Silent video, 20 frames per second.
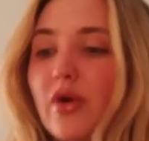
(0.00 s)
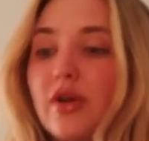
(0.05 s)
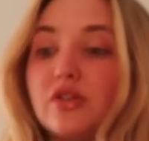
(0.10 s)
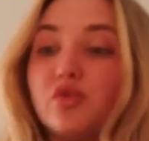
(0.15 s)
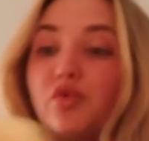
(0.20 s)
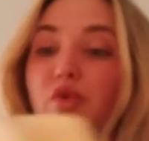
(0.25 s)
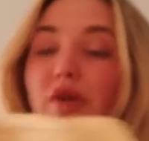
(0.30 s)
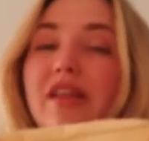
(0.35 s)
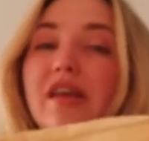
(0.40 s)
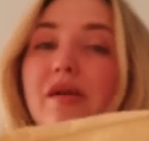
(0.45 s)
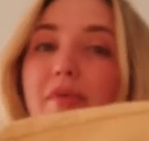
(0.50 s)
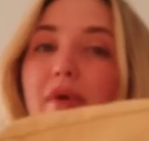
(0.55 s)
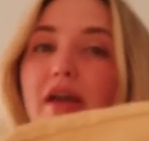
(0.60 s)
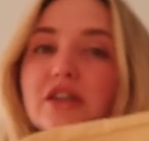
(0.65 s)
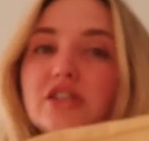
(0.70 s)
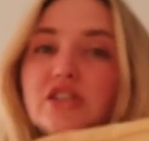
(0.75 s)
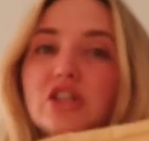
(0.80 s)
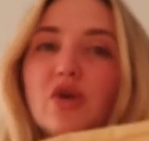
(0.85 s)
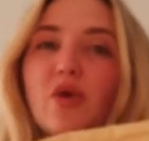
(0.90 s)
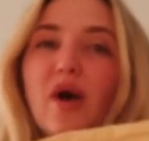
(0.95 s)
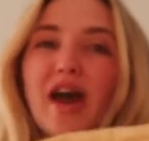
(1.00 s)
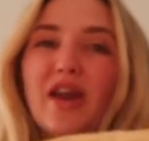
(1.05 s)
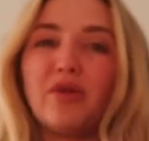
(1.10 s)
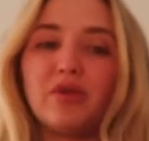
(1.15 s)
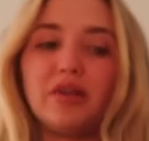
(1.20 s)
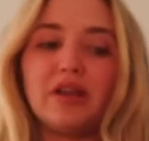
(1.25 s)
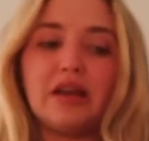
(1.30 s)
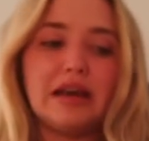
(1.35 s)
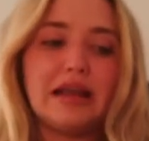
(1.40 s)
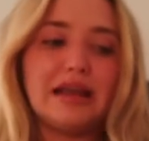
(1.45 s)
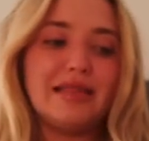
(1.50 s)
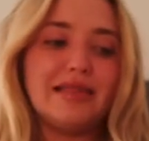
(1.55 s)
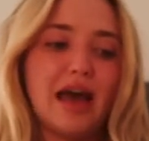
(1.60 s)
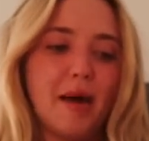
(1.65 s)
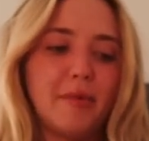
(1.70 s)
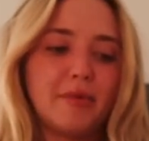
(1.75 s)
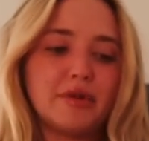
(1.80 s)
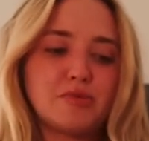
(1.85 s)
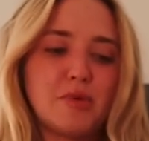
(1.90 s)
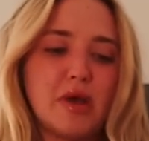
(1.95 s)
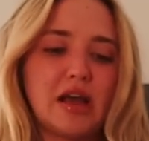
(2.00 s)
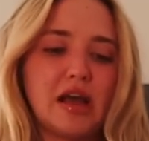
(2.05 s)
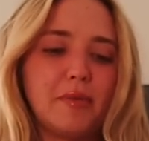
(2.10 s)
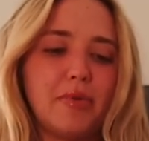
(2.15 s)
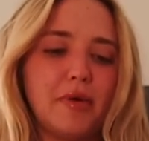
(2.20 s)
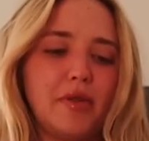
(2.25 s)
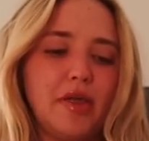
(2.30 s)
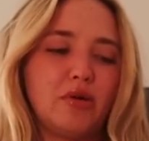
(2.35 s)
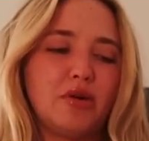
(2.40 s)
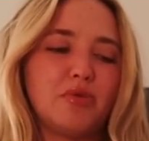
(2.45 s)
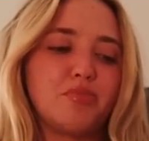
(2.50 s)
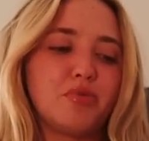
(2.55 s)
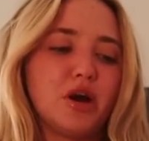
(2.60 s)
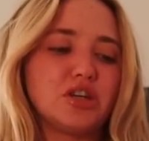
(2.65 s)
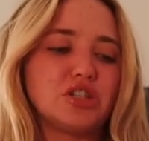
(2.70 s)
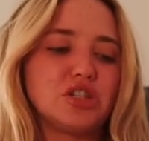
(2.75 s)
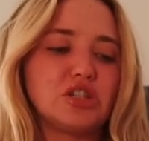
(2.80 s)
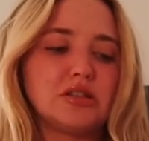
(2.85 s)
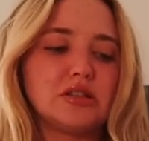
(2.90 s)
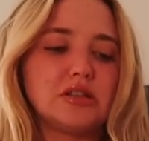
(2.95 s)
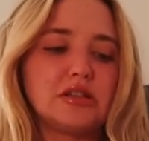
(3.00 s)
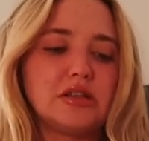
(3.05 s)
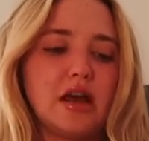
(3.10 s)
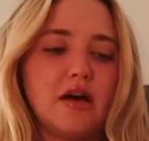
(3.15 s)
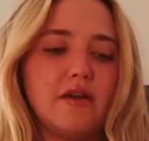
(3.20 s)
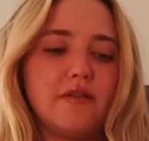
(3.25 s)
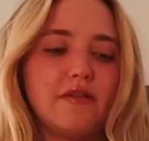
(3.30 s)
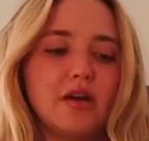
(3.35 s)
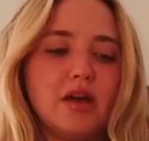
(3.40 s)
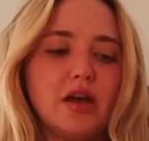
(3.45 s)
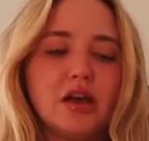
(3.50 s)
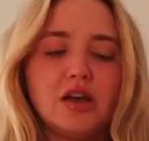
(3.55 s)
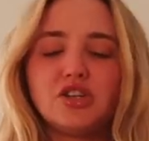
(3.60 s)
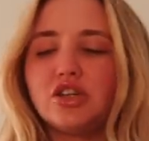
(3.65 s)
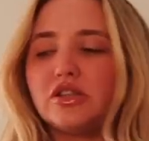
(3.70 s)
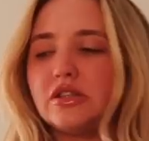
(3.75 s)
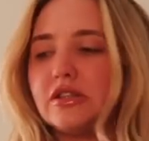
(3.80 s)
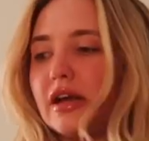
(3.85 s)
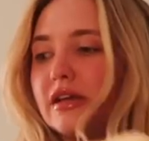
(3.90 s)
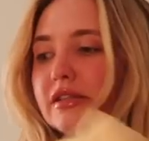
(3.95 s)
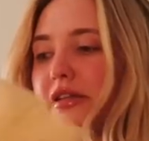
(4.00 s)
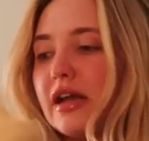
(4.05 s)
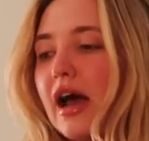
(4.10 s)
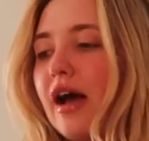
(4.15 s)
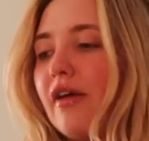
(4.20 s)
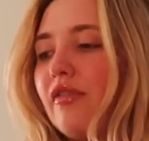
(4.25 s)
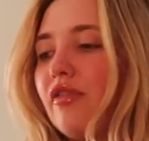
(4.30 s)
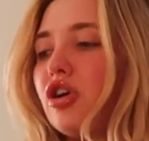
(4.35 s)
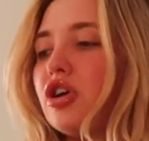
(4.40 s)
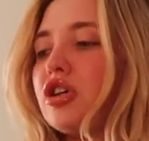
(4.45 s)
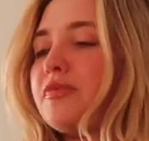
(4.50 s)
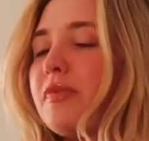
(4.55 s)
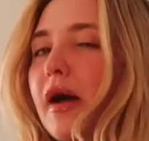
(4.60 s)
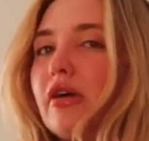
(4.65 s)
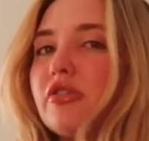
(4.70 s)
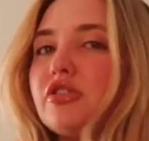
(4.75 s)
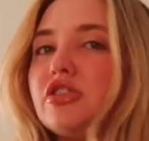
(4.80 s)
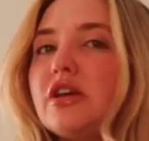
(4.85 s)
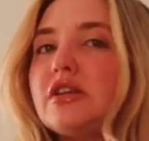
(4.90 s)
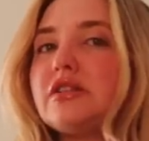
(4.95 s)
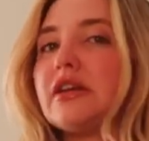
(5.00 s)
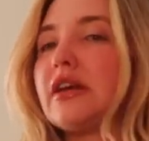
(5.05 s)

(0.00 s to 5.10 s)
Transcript: It's really big too. I don't really need that much makeup, but like with brushes and stuff, it's just nice to have large pouches.